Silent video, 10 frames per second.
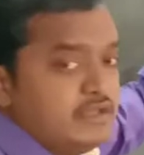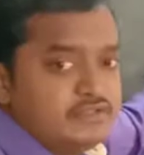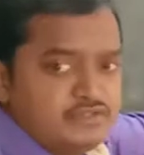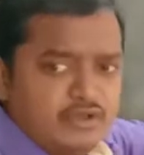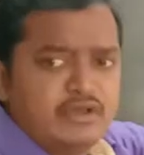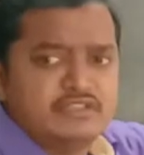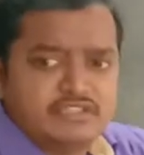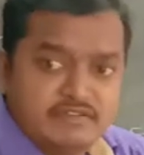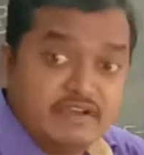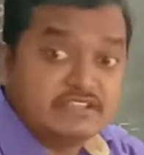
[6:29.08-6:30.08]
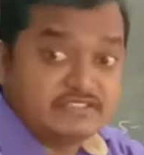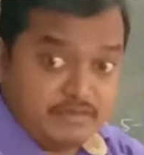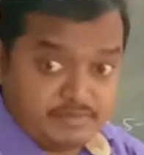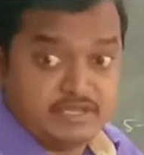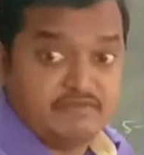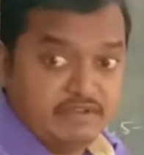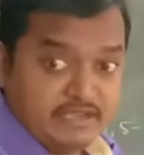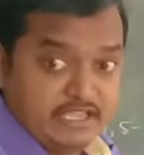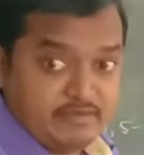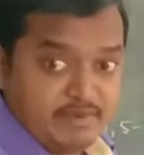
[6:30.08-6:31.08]
So several steps it will
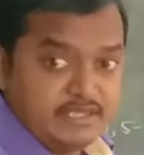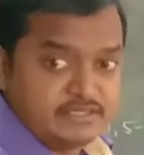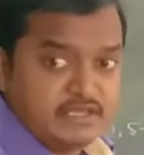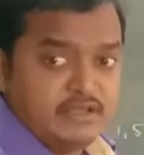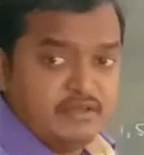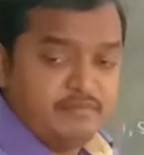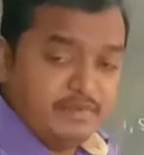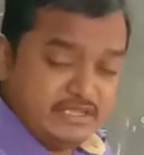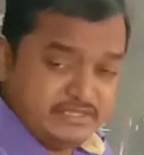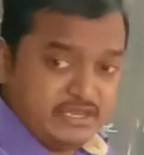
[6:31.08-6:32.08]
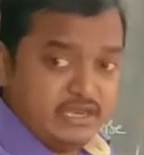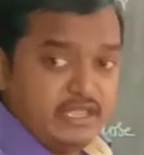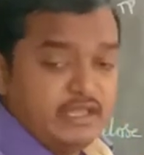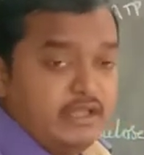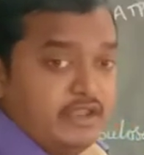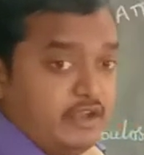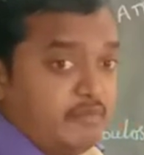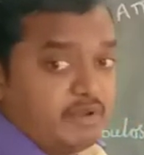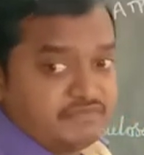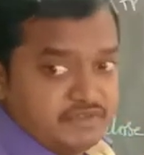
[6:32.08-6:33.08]
take place. Majorly number
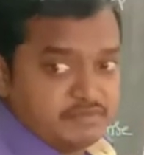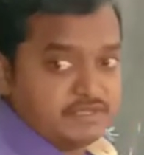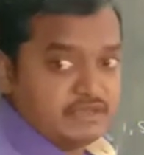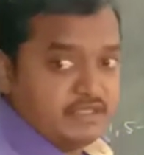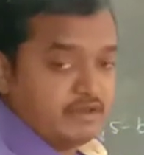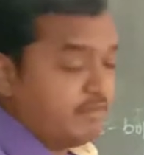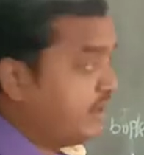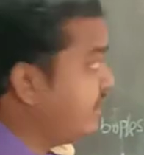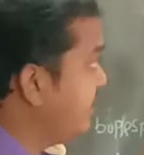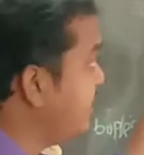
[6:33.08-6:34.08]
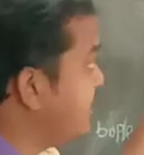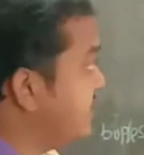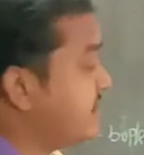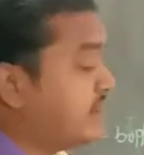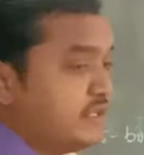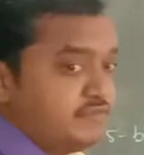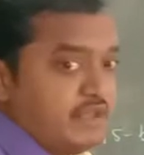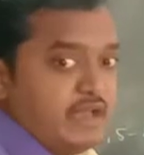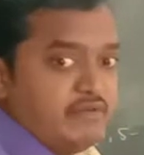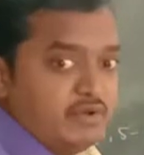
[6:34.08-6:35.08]
of steps are there, but in tensionals we have
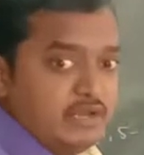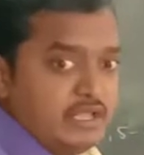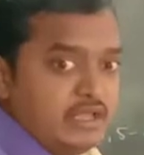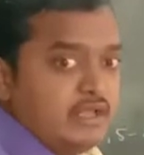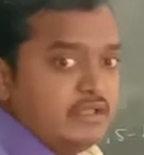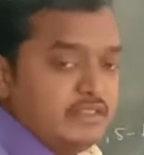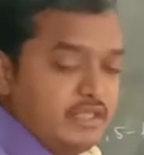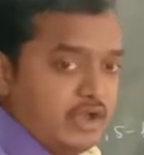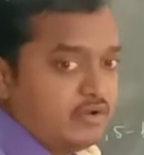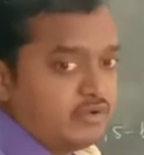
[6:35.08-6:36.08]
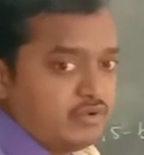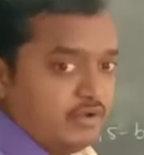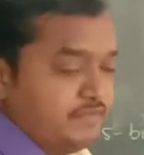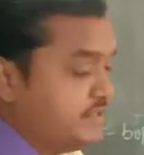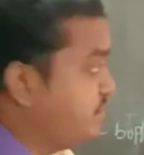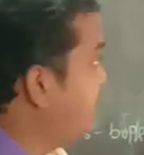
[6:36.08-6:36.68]
only the outlook of this one.